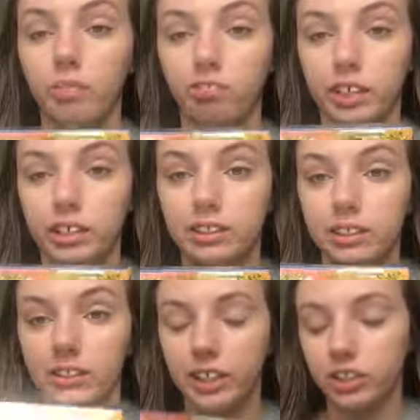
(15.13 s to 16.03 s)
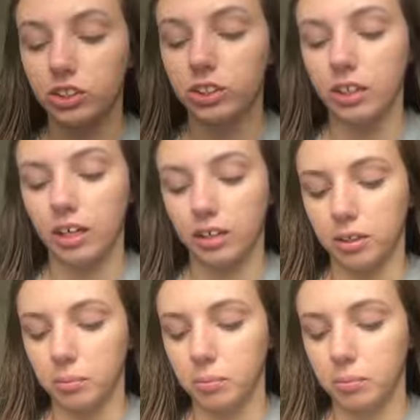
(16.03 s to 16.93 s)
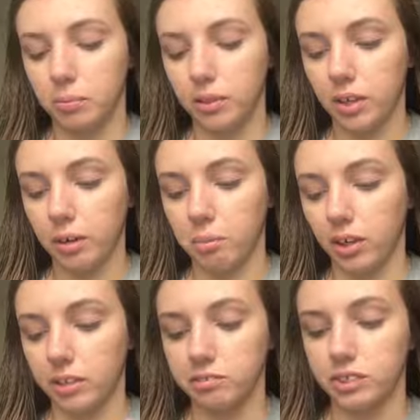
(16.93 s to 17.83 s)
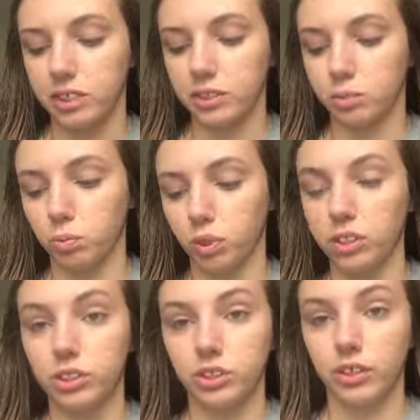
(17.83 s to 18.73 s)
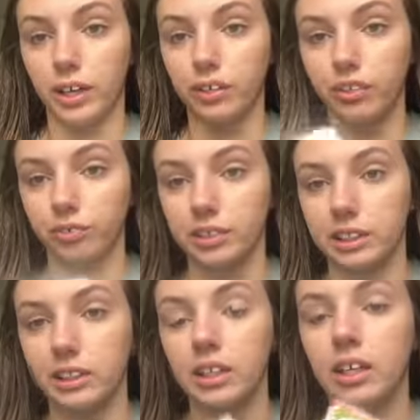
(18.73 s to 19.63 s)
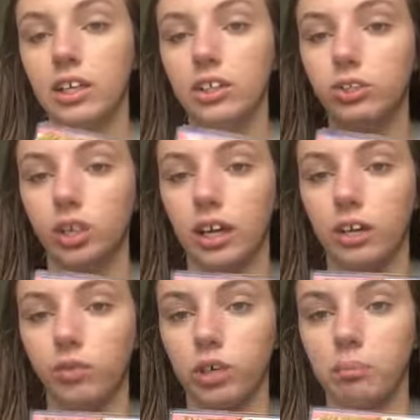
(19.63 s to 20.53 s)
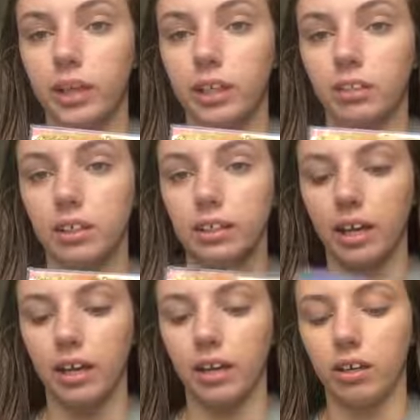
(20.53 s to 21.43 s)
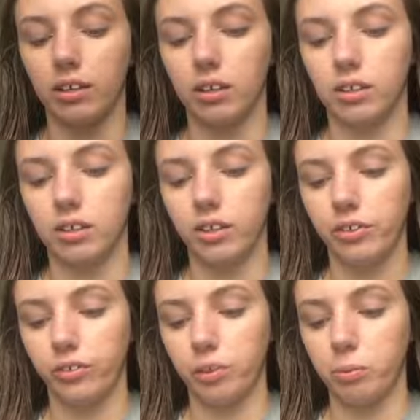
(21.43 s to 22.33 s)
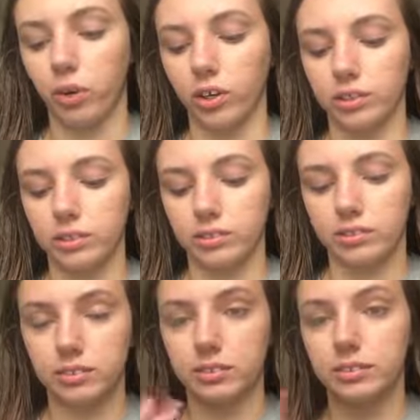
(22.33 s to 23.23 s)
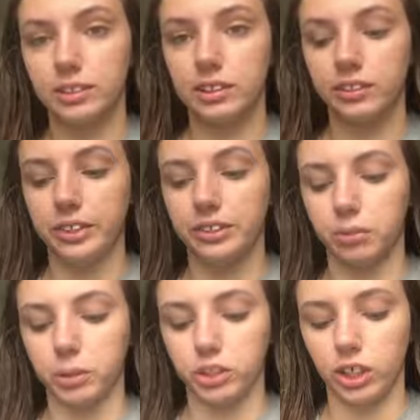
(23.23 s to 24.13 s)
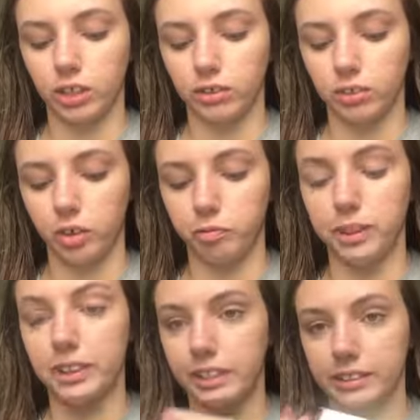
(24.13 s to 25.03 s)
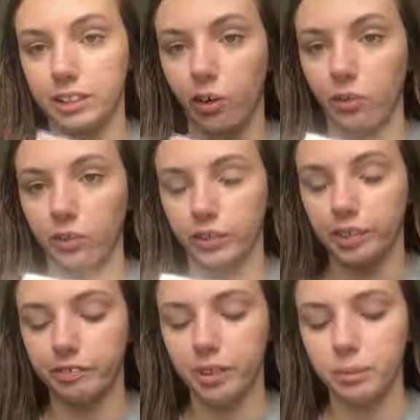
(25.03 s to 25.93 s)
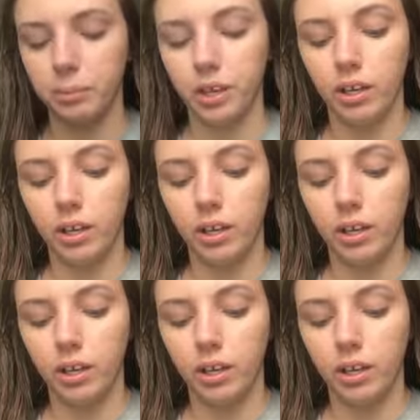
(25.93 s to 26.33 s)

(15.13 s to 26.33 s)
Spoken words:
Venus collection. I bought the Venus 1, 2, and 3. So I kind of want to make like a 3-part series on my channel of me testing all 3 of them.